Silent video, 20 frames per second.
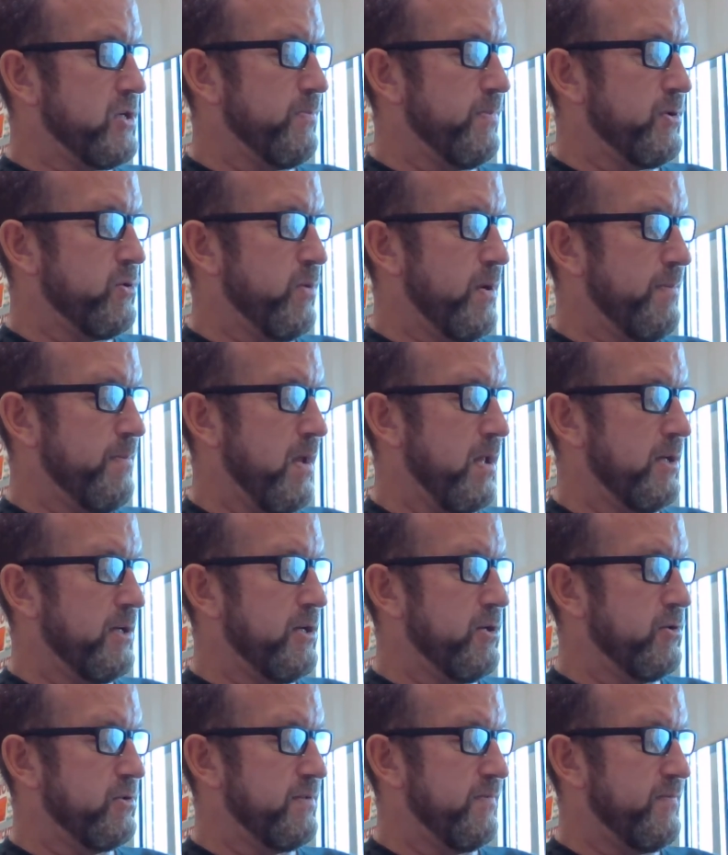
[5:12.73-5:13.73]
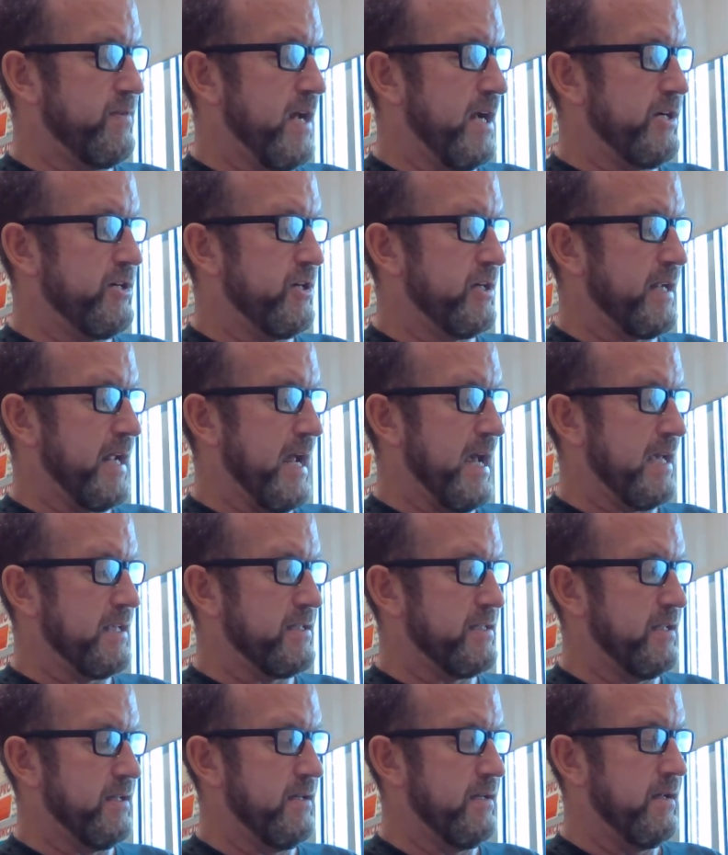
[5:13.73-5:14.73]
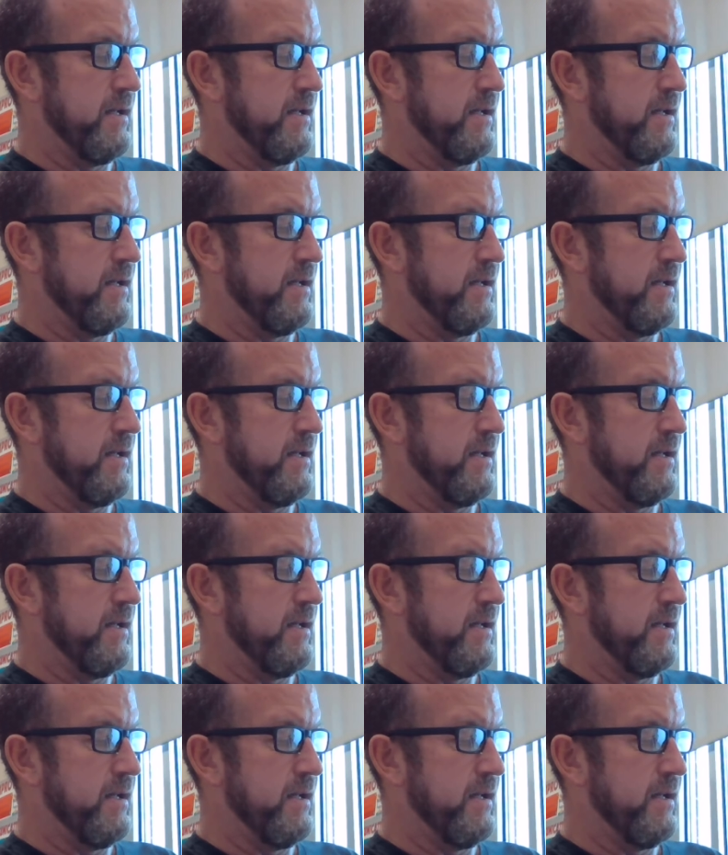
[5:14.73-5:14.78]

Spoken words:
between molecules of nitric acid,